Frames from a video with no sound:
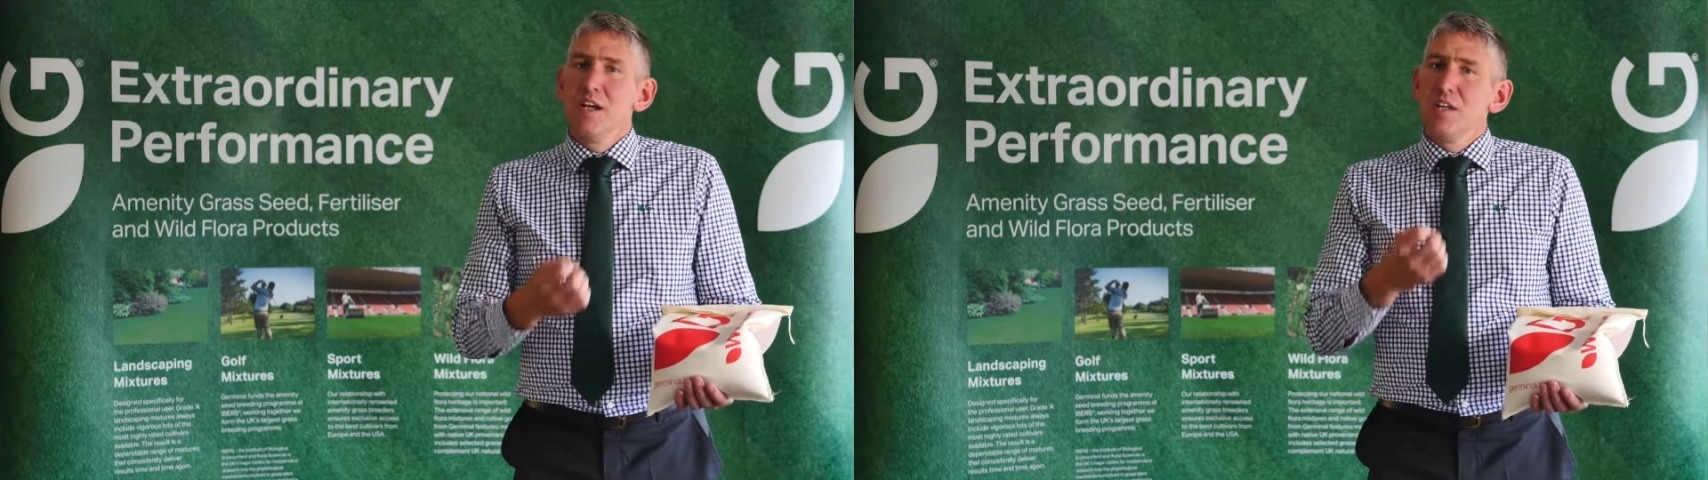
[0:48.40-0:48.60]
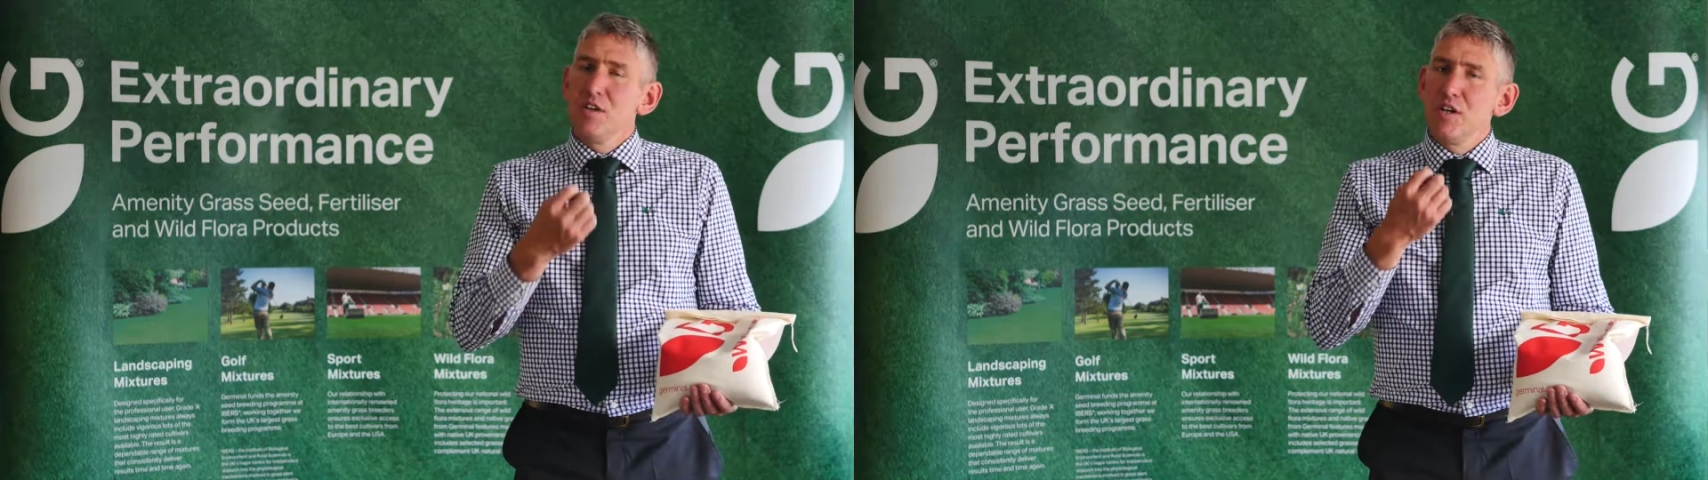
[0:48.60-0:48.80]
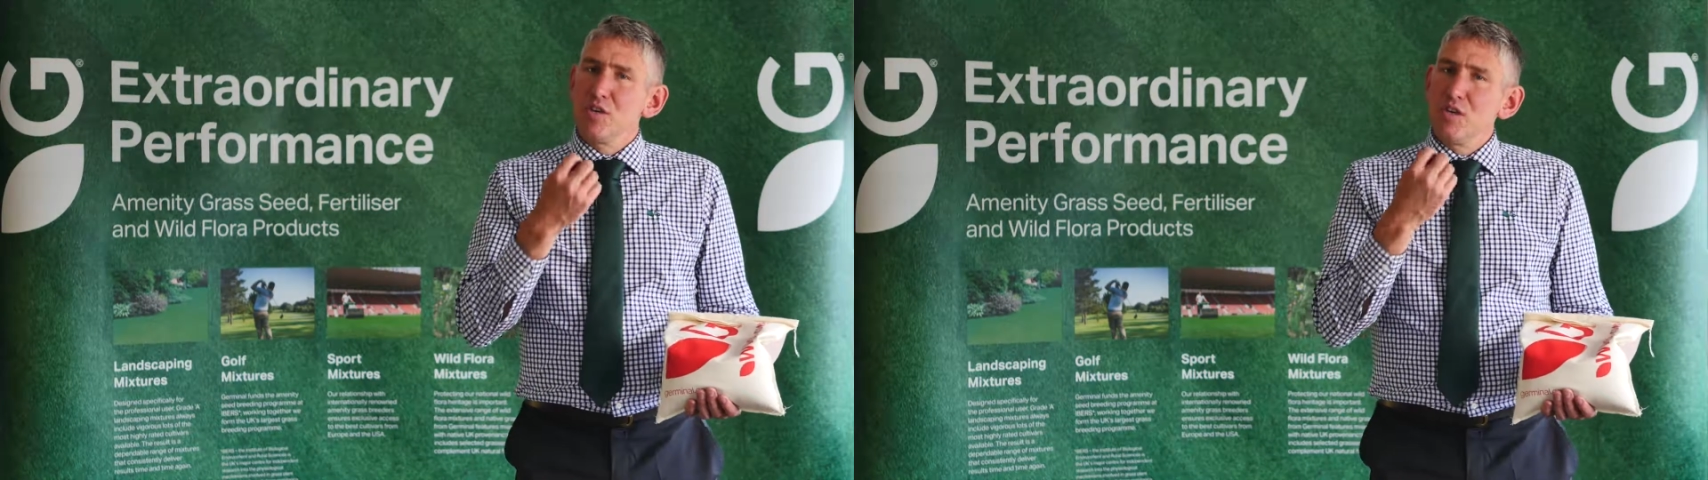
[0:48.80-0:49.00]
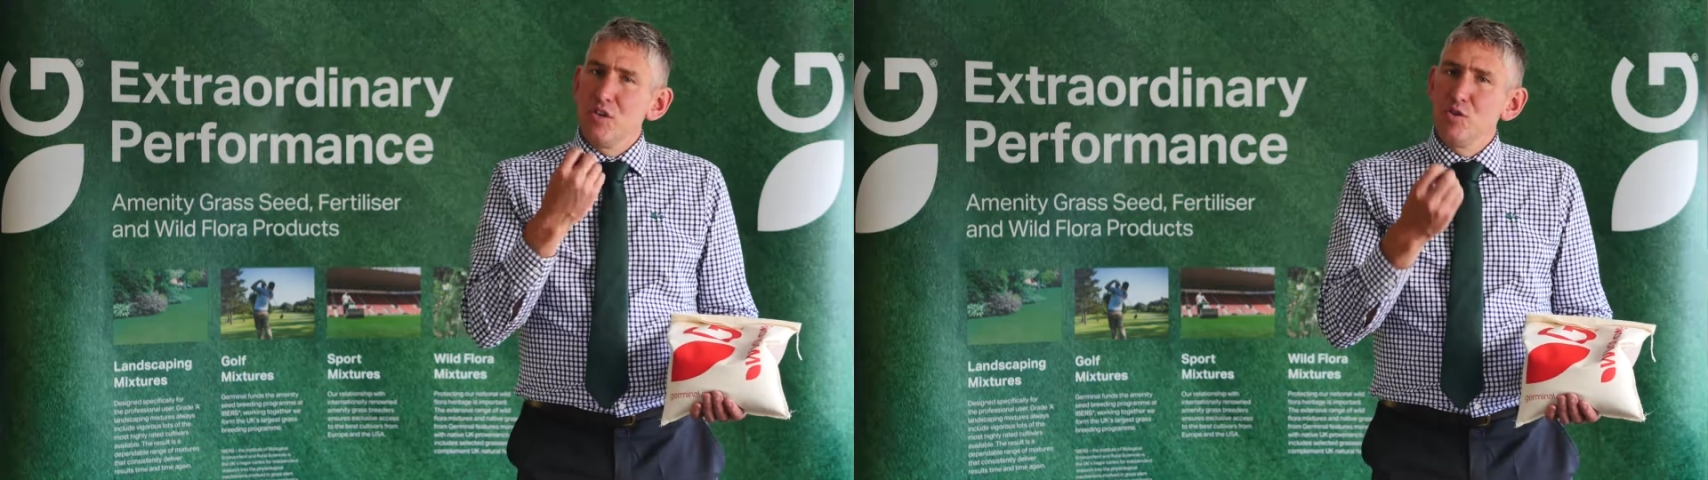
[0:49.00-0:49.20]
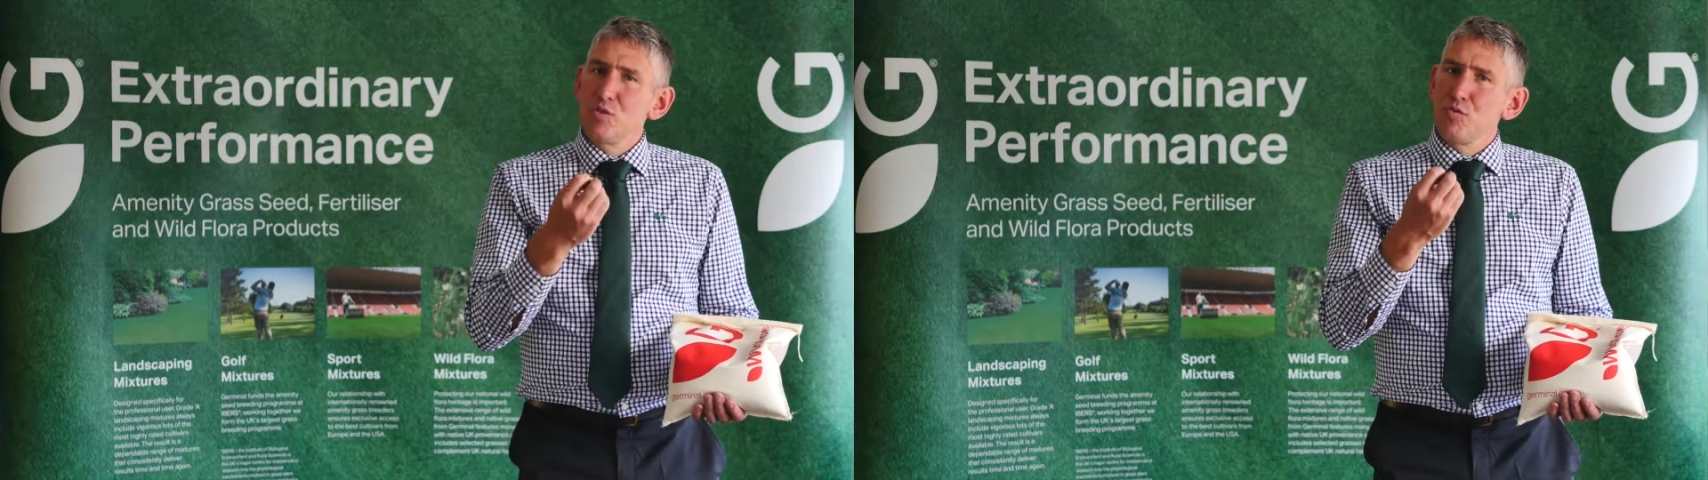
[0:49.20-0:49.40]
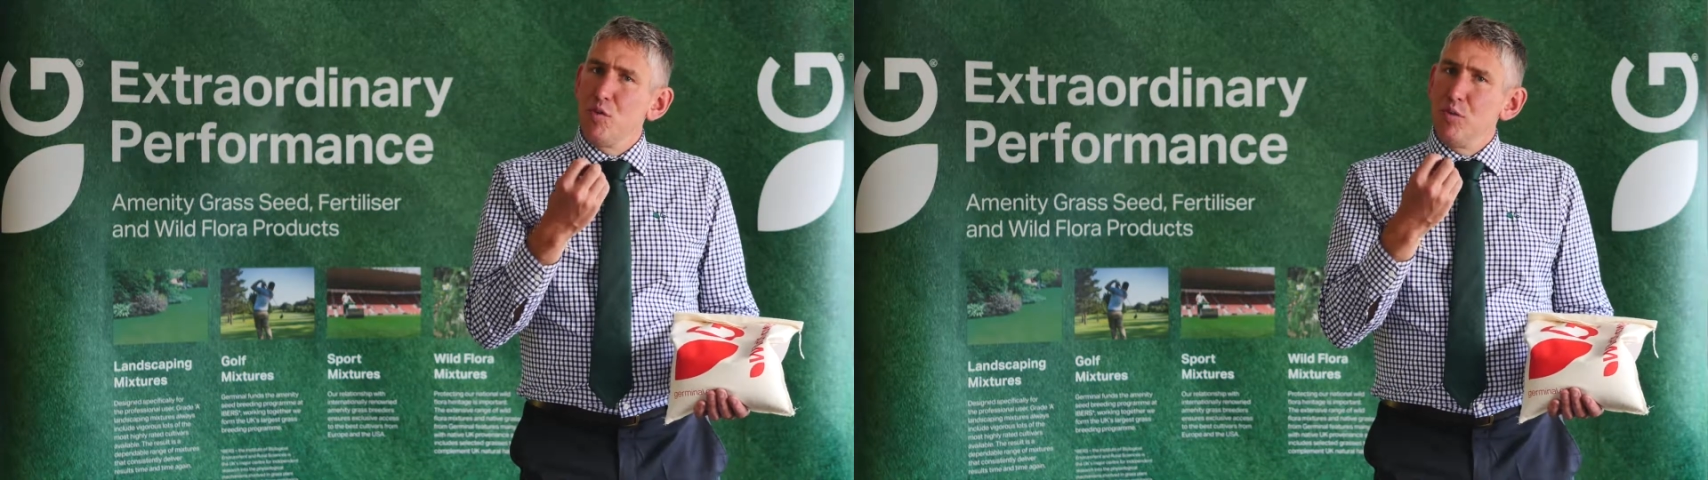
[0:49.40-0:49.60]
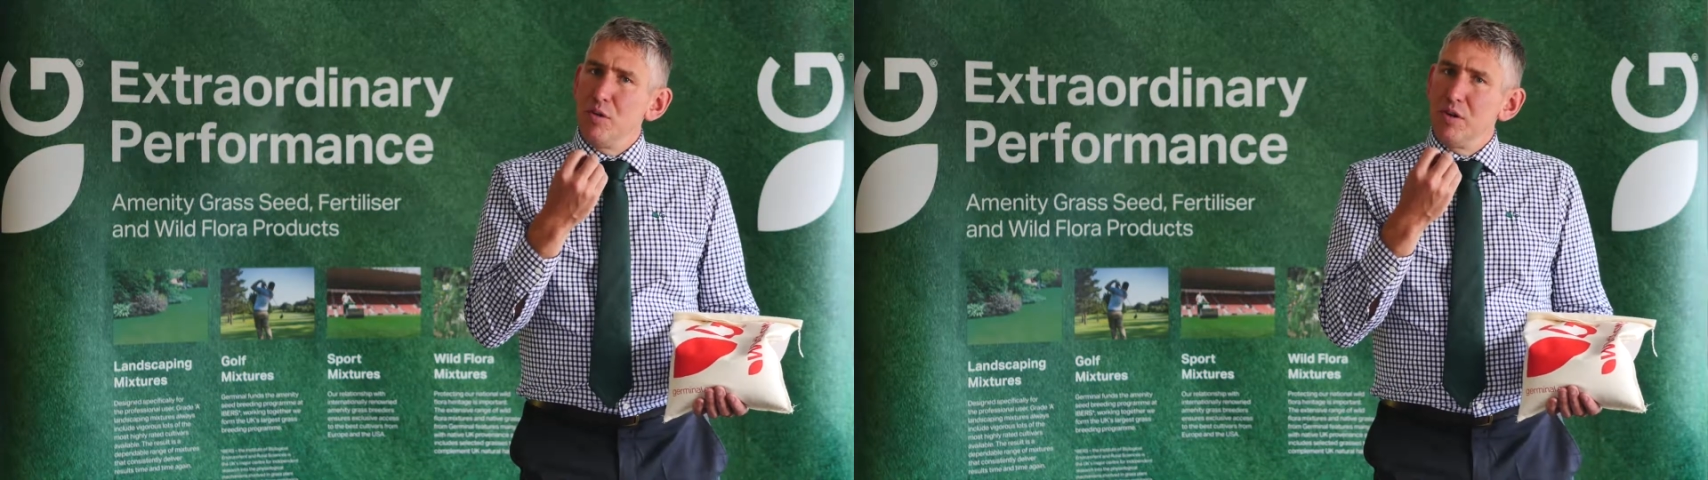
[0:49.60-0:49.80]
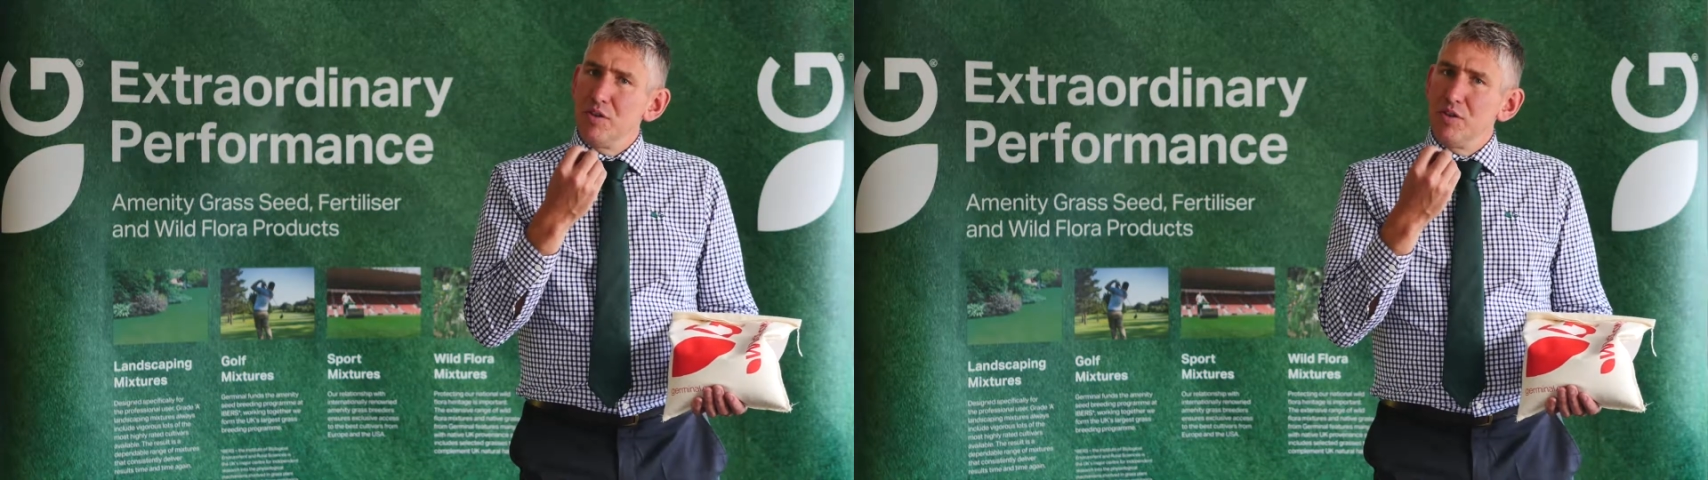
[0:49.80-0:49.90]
The other useful